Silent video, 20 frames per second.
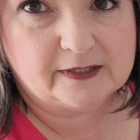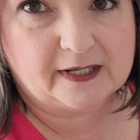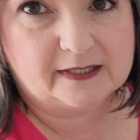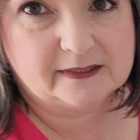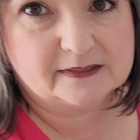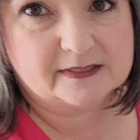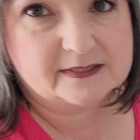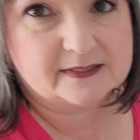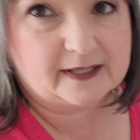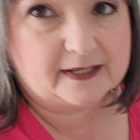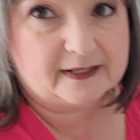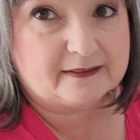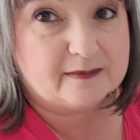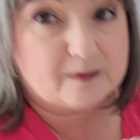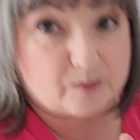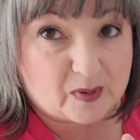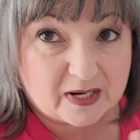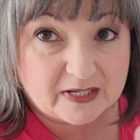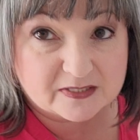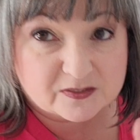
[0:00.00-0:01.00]
That's like the
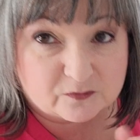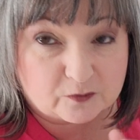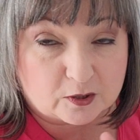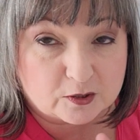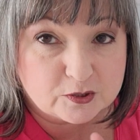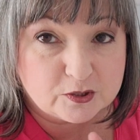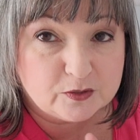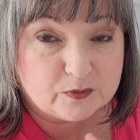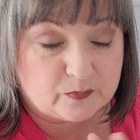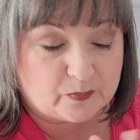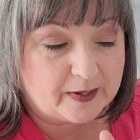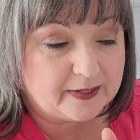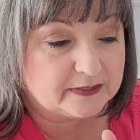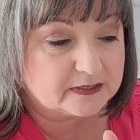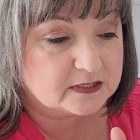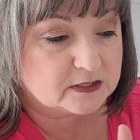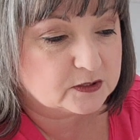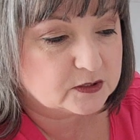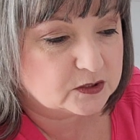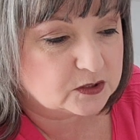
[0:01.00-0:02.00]
base for our
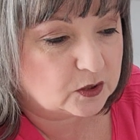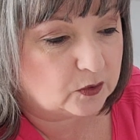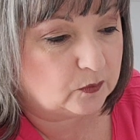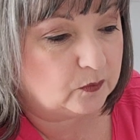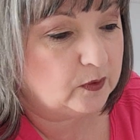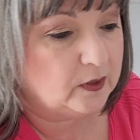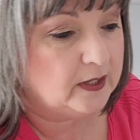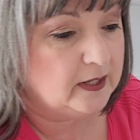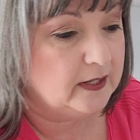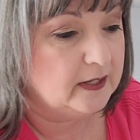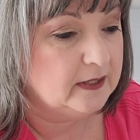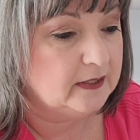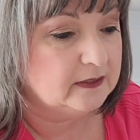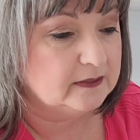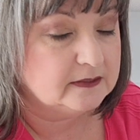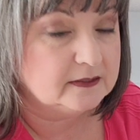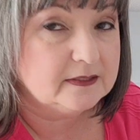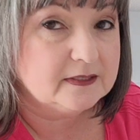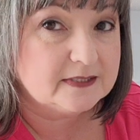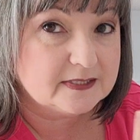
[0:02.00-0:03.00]
toothpaste. So
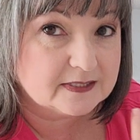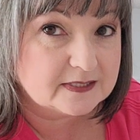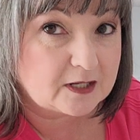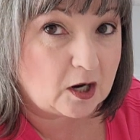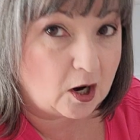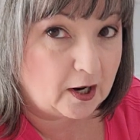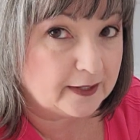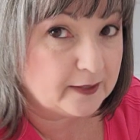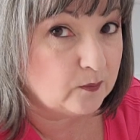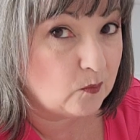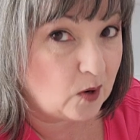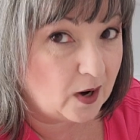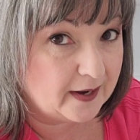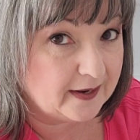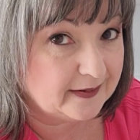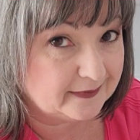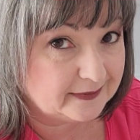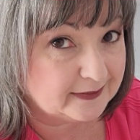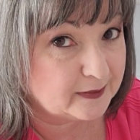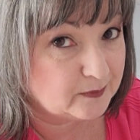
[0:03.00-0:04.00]
this is kind of why I
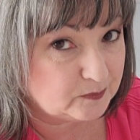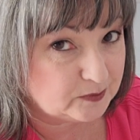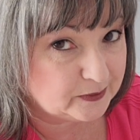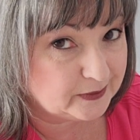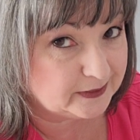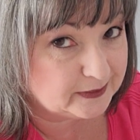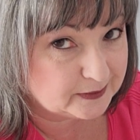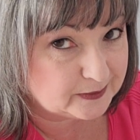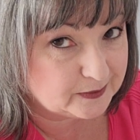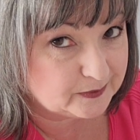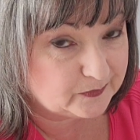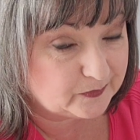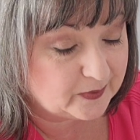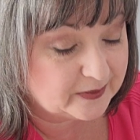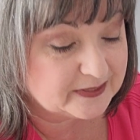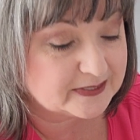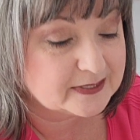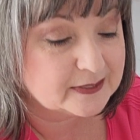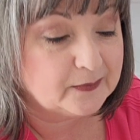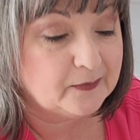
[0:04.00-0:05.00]
ended up doing the
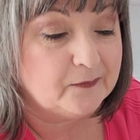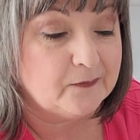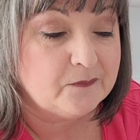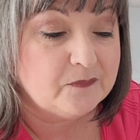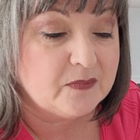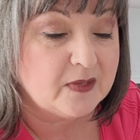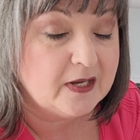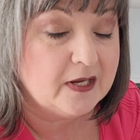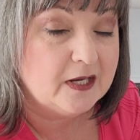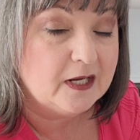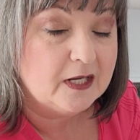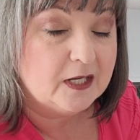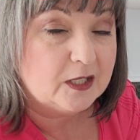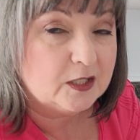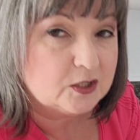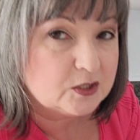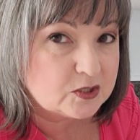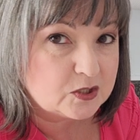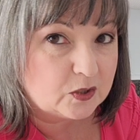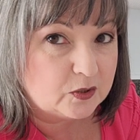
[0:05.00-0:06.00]
toothpaste.
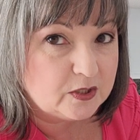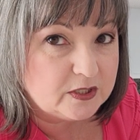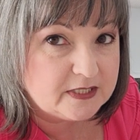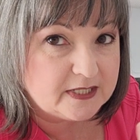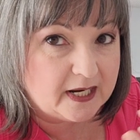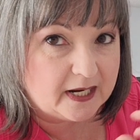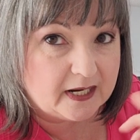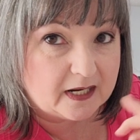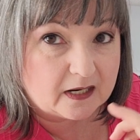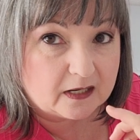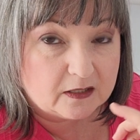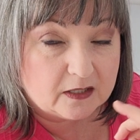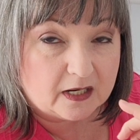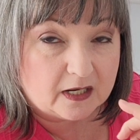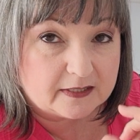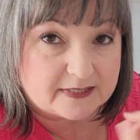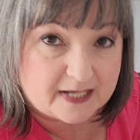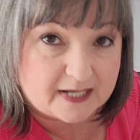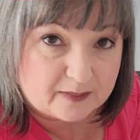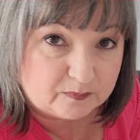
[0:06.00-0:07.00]
So you take
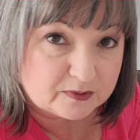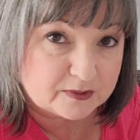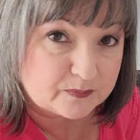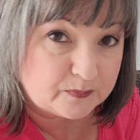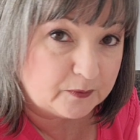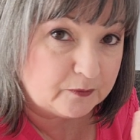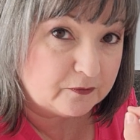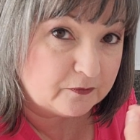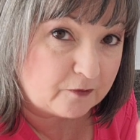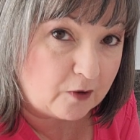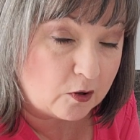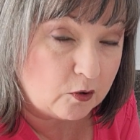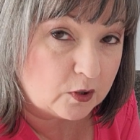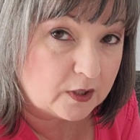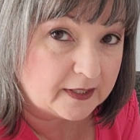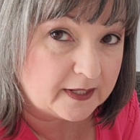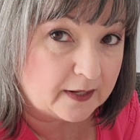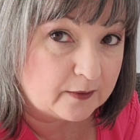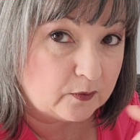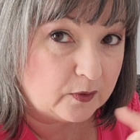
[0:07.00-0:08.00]
a tablespoon of
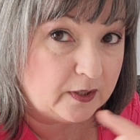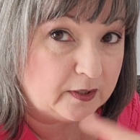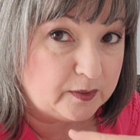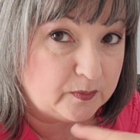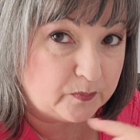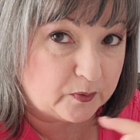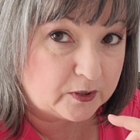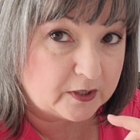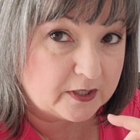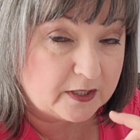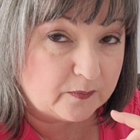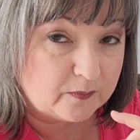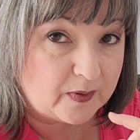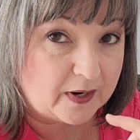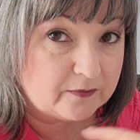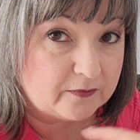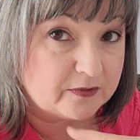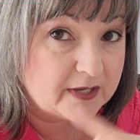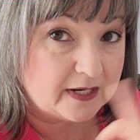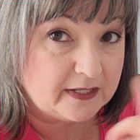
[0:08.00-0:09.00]
coconut oil, you put it in your
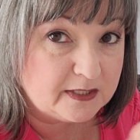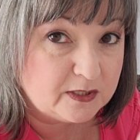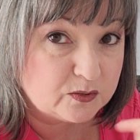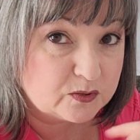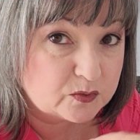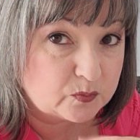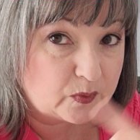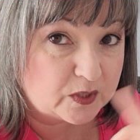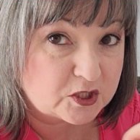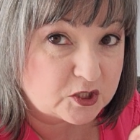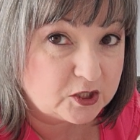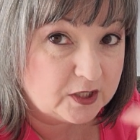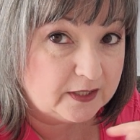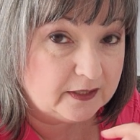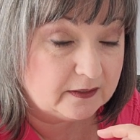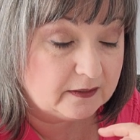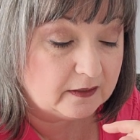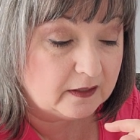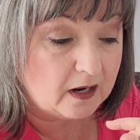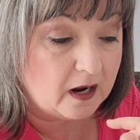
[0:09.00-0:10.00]
mouth, and you swish
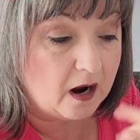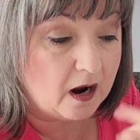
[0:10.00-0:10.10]
it.